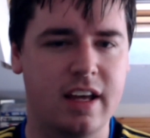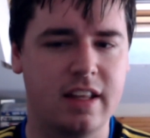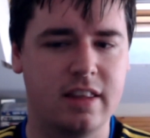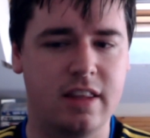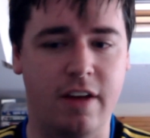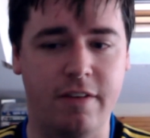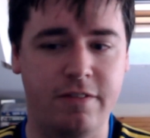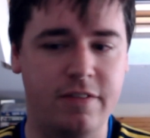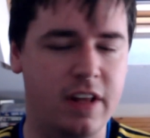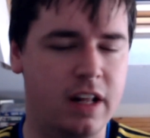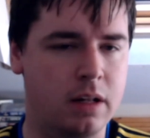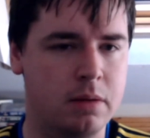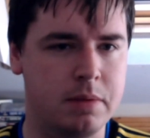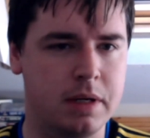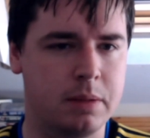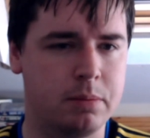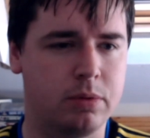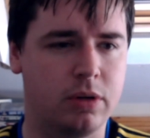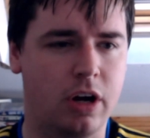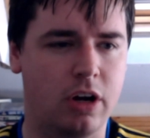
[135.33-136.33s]
the
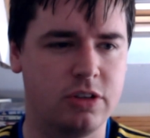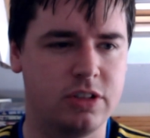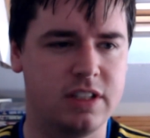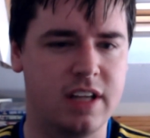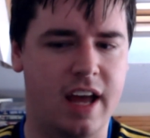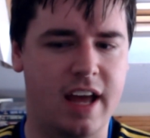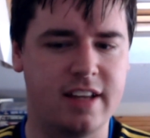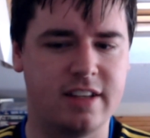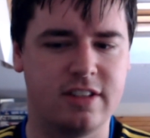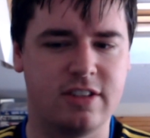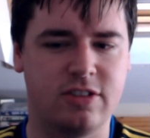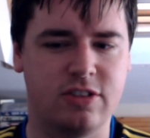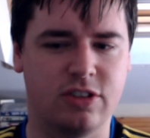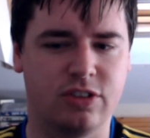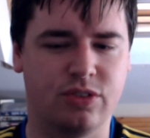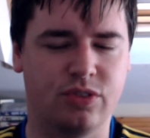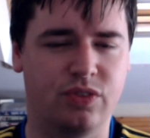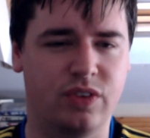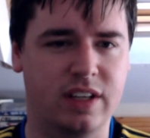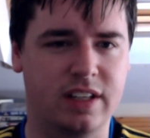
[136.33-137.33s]
filming process
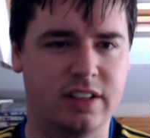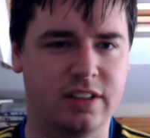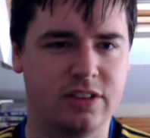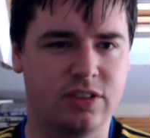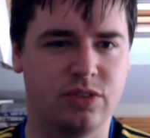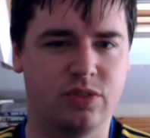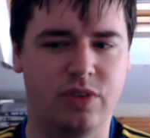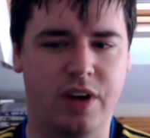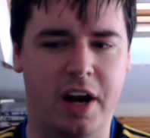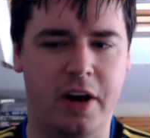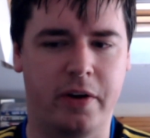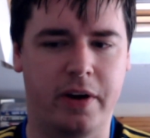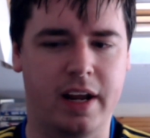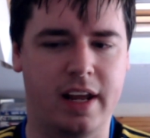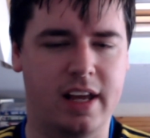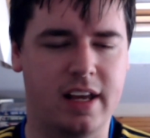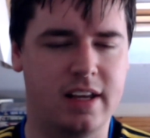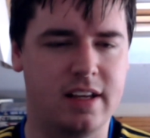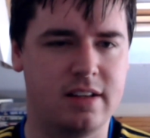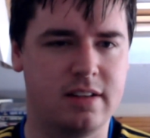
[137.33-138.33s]
just feels
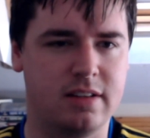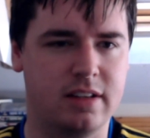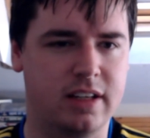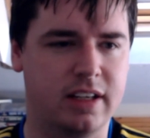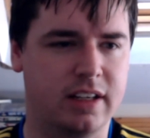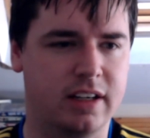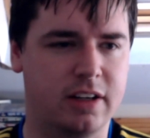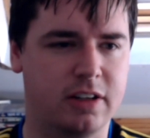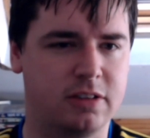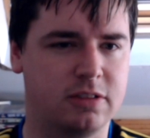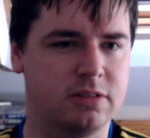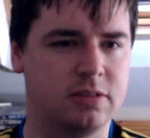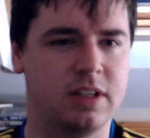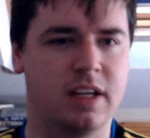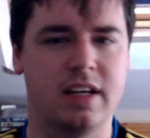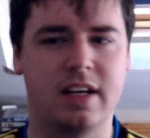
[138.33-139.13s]
very, you know,